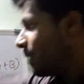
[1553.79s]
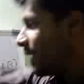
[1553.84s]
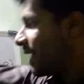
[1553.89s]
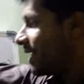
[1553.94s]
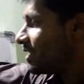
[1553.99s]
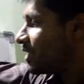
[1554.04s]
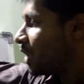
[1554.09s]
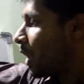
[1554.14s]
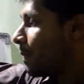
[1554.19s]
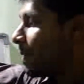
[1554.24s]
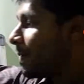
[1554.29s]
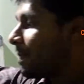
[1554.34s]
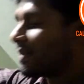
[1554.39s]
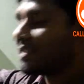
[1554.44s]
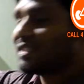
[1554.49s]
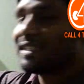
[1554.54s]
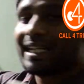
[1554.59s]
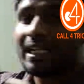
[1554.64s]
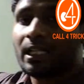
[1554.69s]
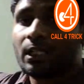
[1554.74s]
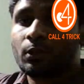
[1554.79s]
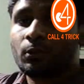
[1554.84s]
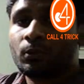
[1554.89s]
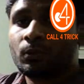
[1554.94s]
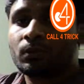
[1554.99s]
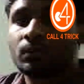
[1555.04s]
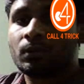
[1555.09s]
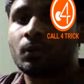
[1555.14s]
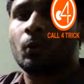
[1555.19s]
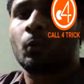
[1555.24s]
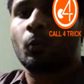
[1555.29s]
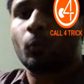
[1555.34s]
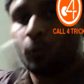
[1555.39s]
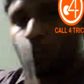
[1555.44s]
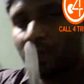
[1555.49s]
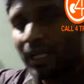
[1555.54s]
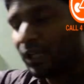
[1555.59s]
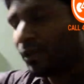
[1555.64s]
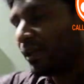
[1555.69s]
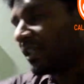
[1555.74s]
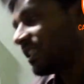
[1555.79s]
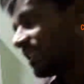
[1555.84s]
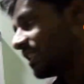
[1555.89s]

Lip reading: days, how many parts they can do? Very good,